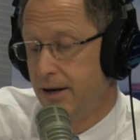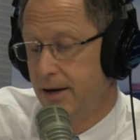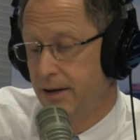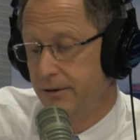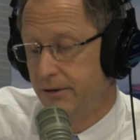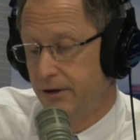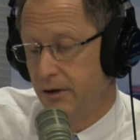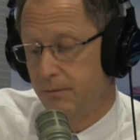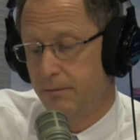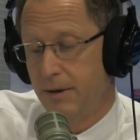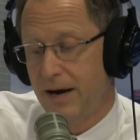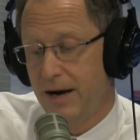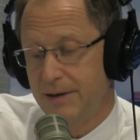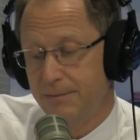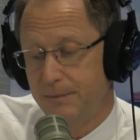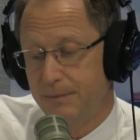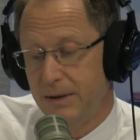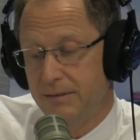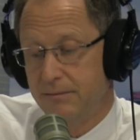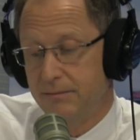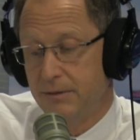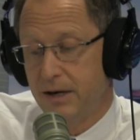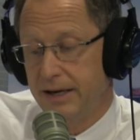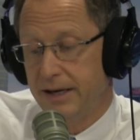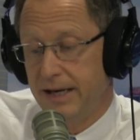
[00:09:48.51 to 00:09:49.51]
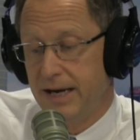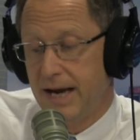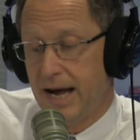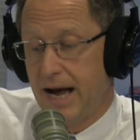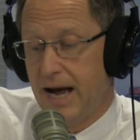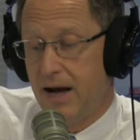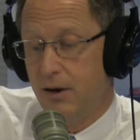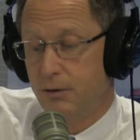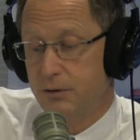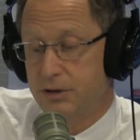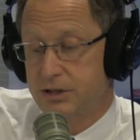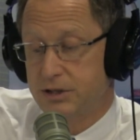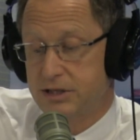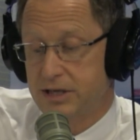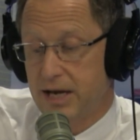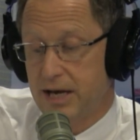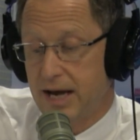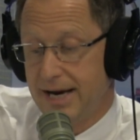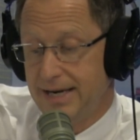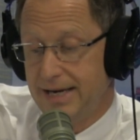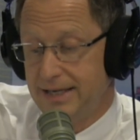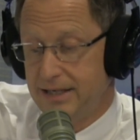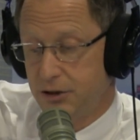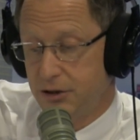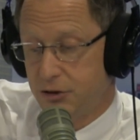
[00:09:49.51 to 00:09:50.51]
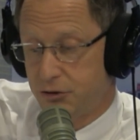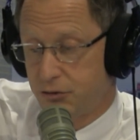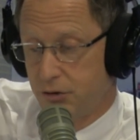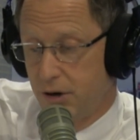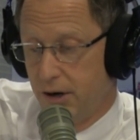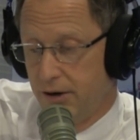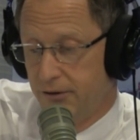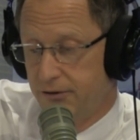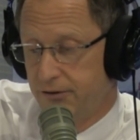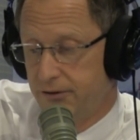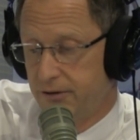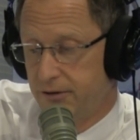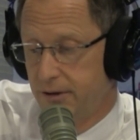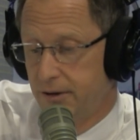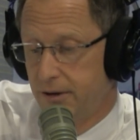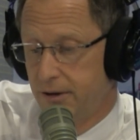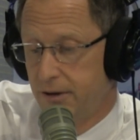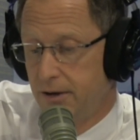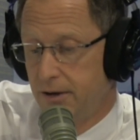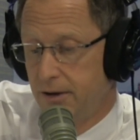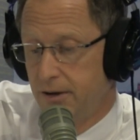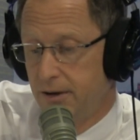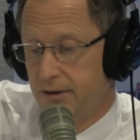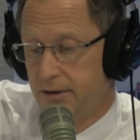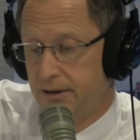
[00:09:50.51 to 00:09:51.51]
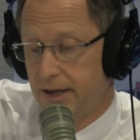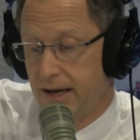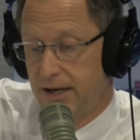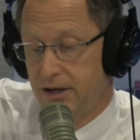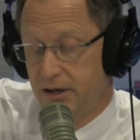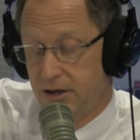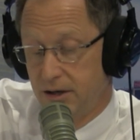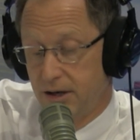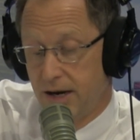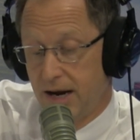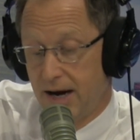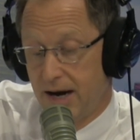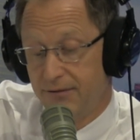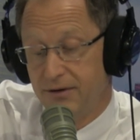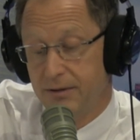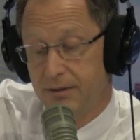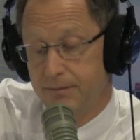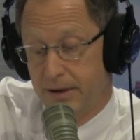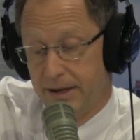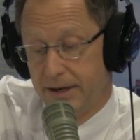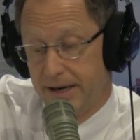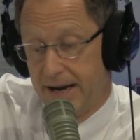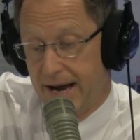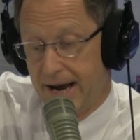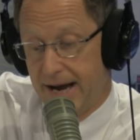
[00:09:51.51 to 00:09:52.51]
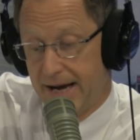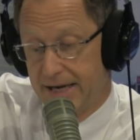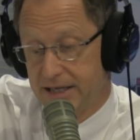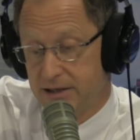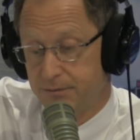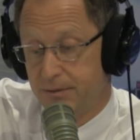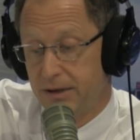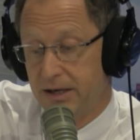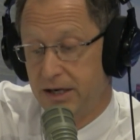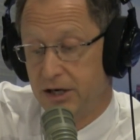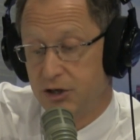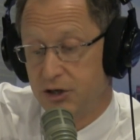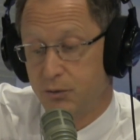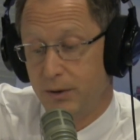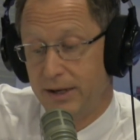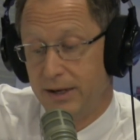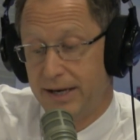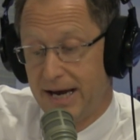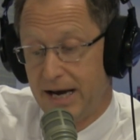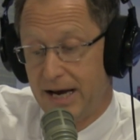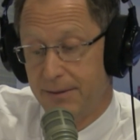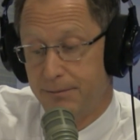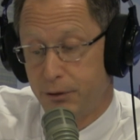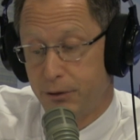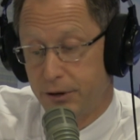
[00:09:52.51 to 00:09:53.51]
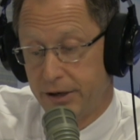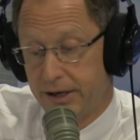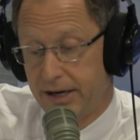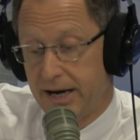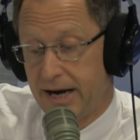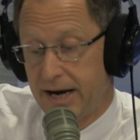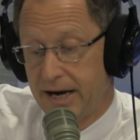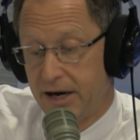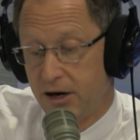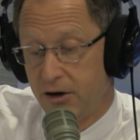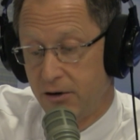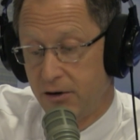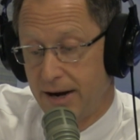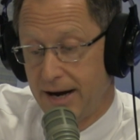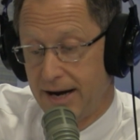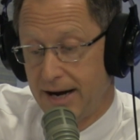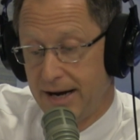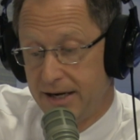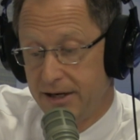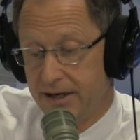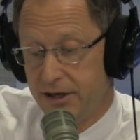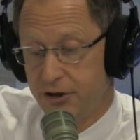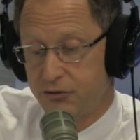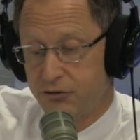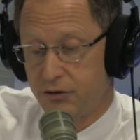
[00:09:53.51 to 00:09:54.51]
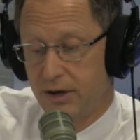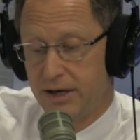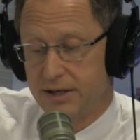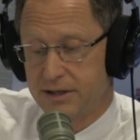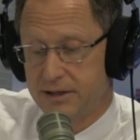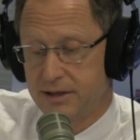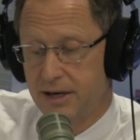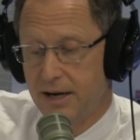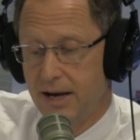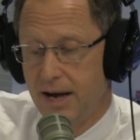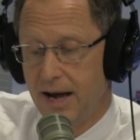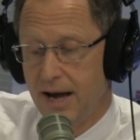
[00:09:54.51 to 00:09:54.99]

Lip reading: There might be money outside the trust that everybody has because we can't put an IRA in a trust.